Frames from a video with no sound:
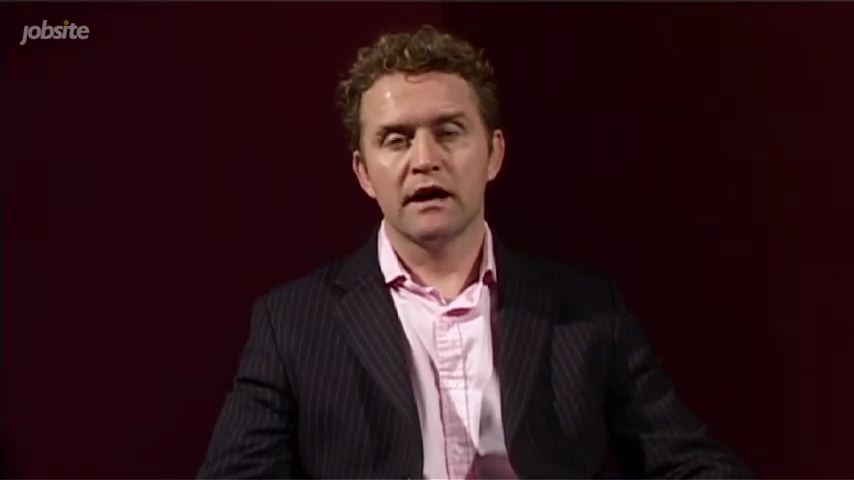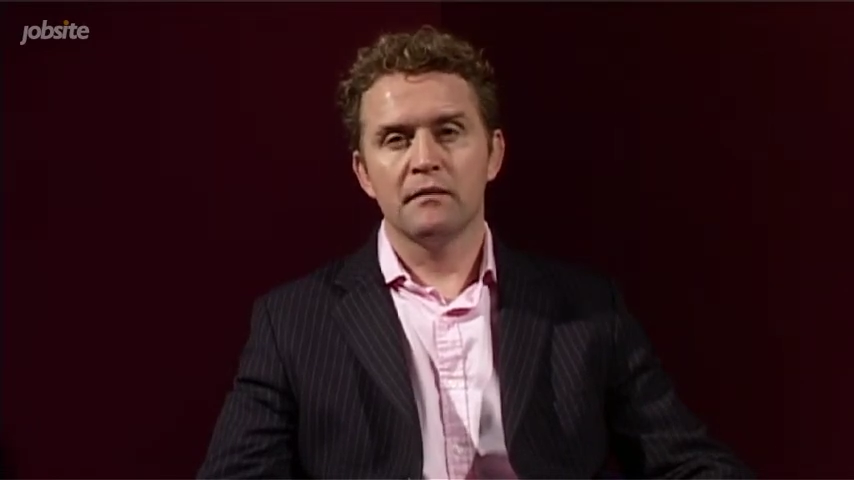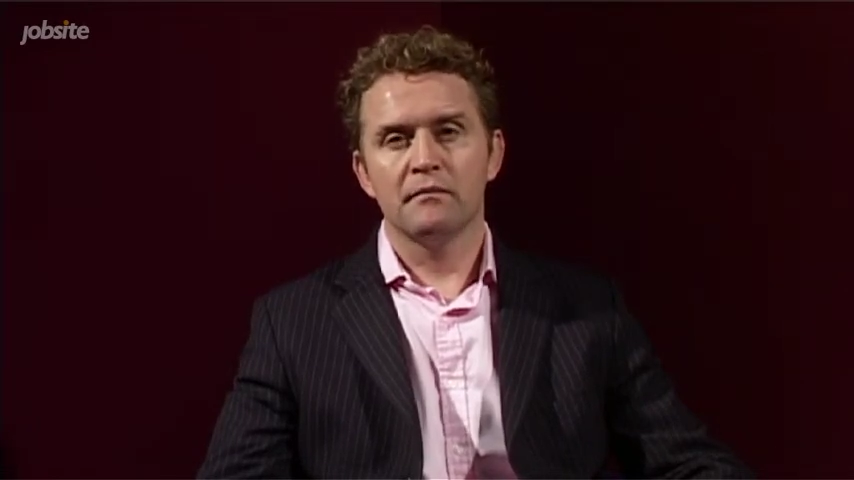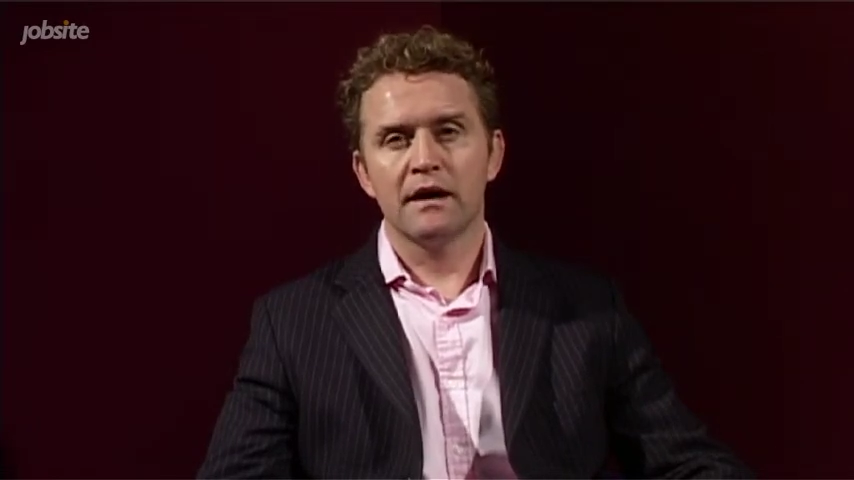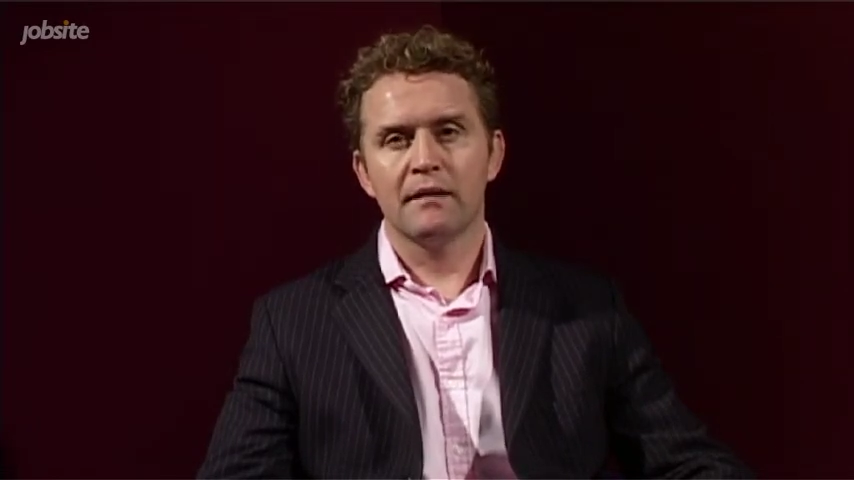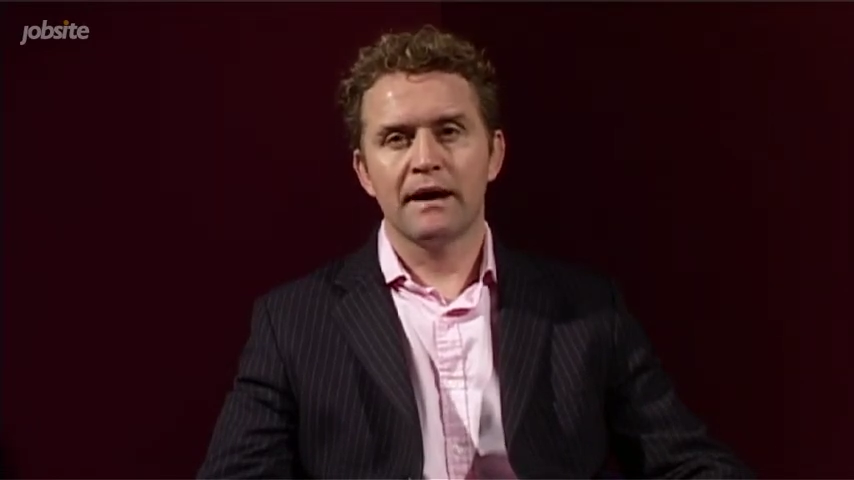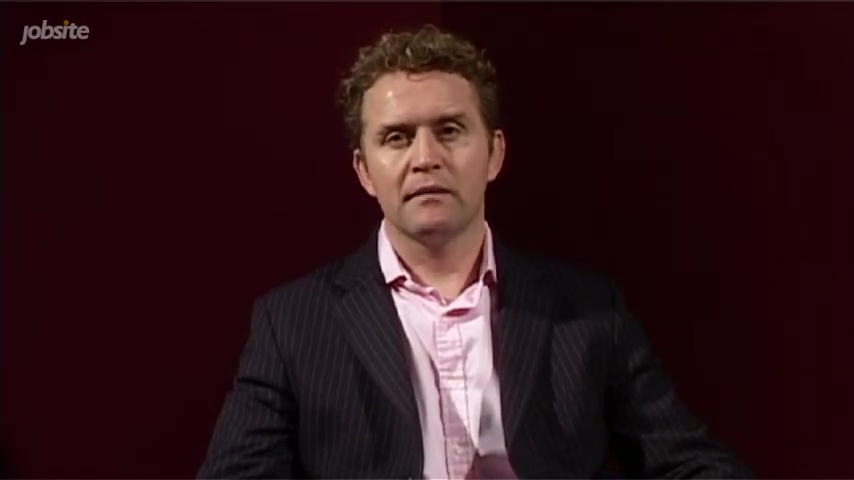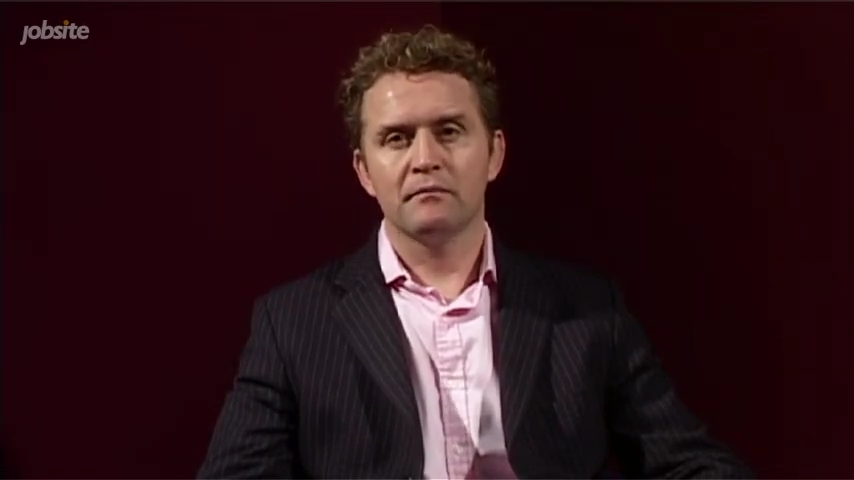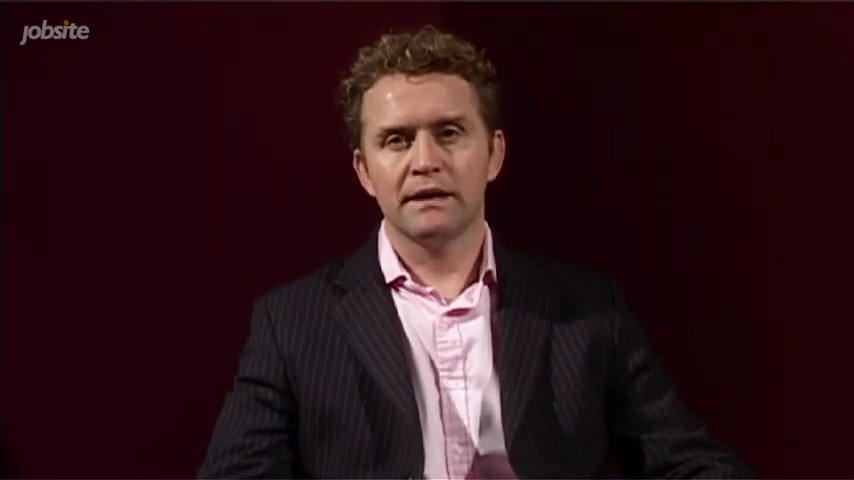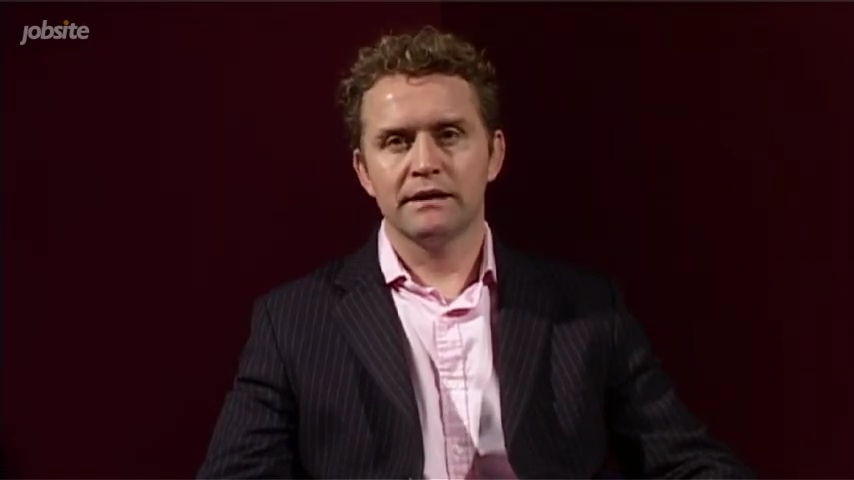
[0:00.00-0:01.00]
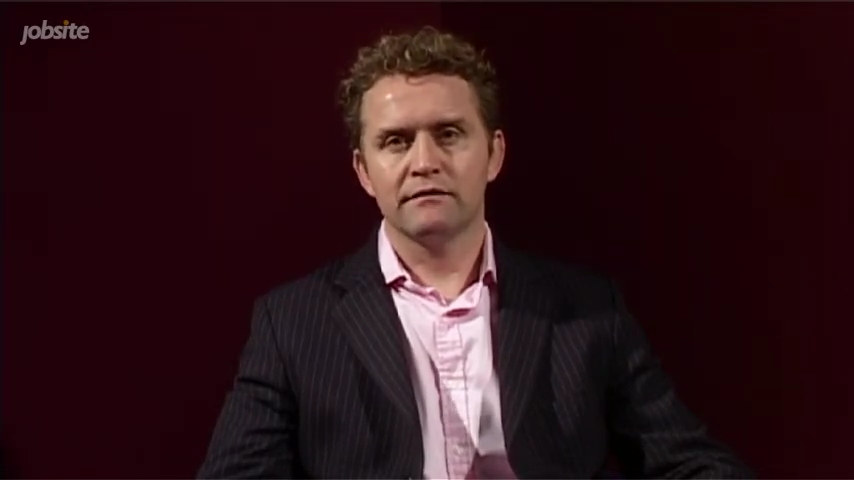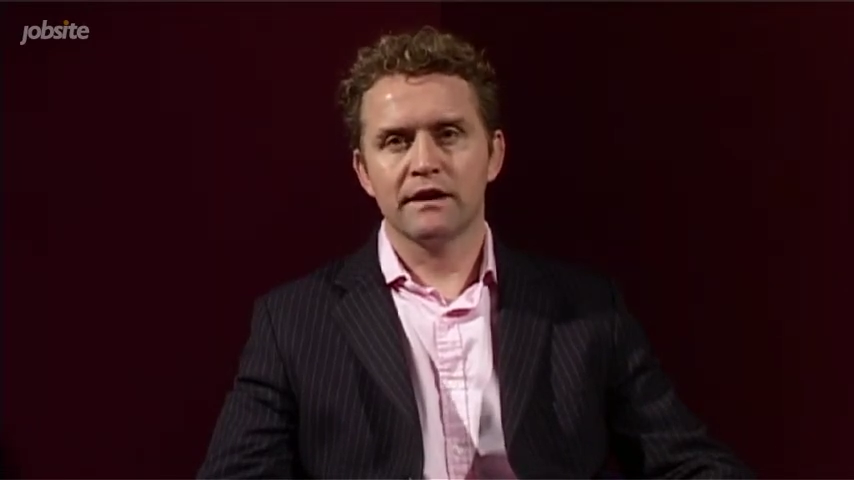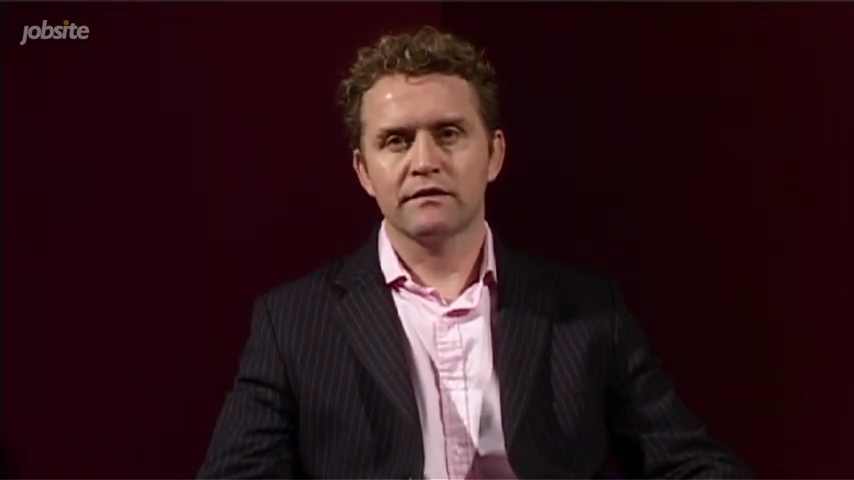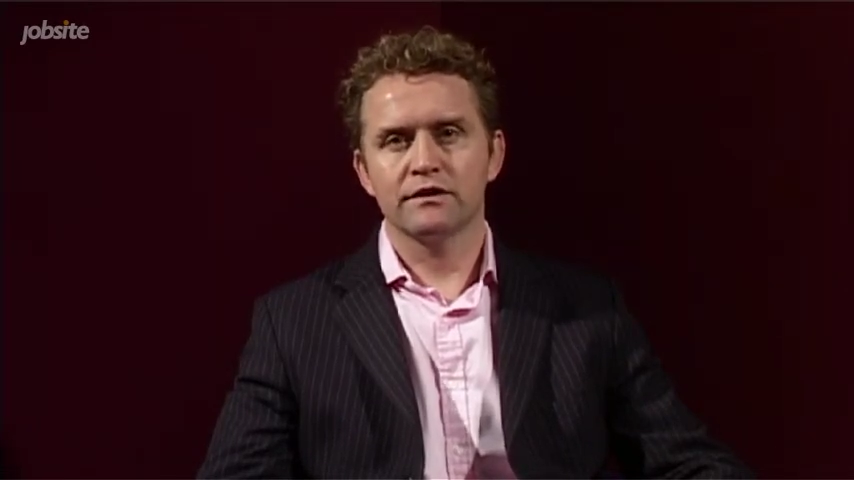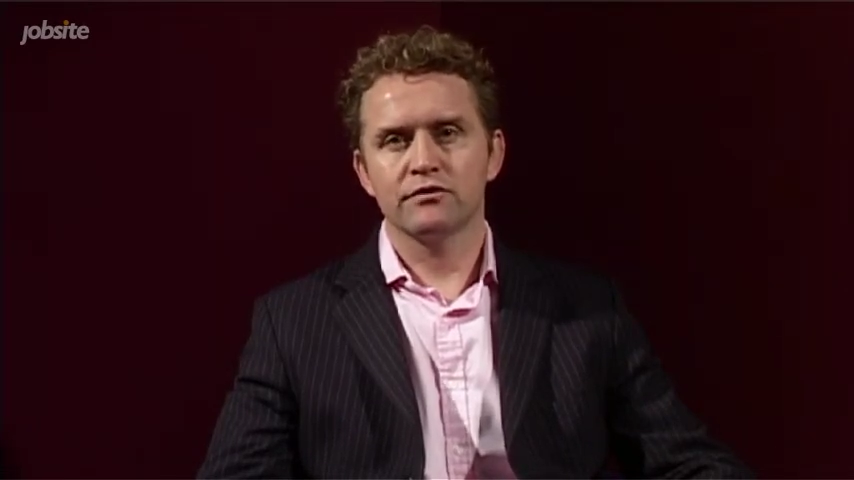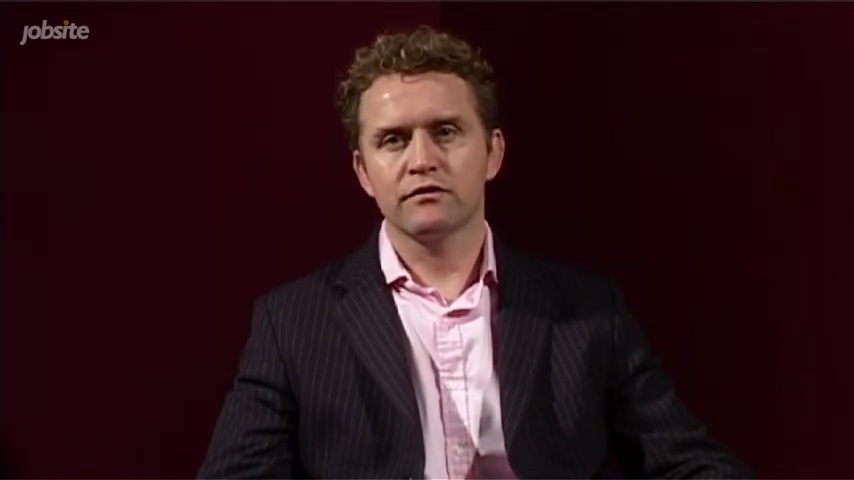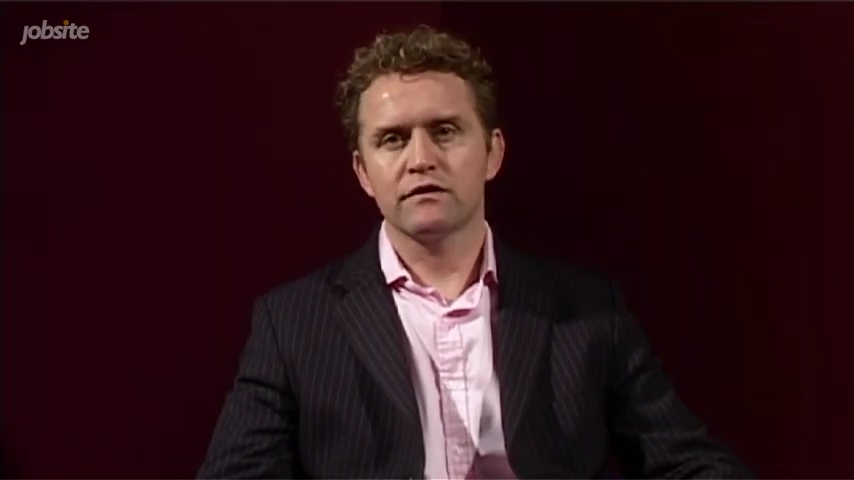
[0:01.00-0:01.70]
about MediaVest in your